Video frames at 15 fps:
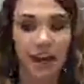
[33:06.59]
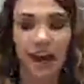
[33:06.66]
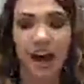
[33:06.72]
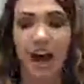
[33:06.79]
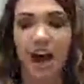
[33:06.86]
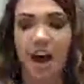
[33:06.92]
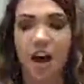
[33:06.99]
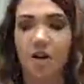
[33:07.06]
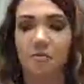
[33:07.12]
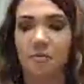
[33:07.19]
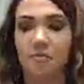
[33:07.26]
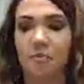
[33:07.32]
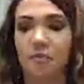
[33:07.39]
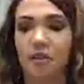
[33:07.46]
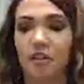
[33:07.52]
When
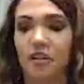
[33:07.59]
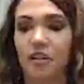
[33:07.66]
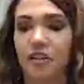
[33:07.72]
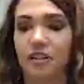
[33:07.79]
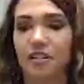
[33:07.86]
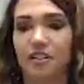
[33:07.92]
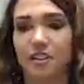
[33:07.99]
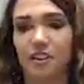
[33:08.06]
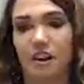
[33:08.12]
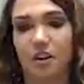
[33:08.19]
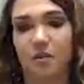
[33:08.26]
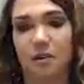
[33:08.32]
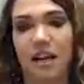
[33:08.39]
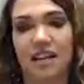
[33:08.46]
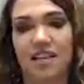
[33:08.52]

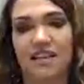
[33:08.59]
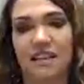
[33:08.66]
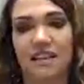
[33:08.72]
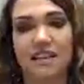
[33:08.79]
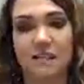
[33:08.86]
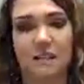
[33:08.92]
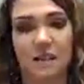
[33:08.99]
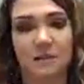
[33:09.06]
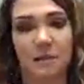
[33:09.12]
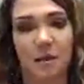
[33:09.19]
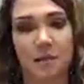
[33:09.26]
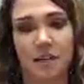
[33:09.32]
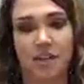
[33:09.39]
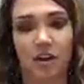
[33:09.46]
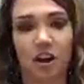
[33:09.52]
I say something
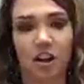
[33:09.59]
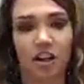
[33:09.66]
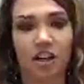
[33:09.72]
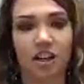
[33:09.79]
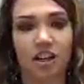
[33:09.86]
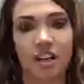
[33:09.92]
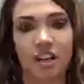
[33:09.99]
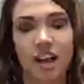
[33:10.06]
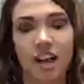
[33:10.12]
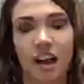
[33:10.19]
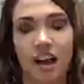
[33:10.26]
about my daughter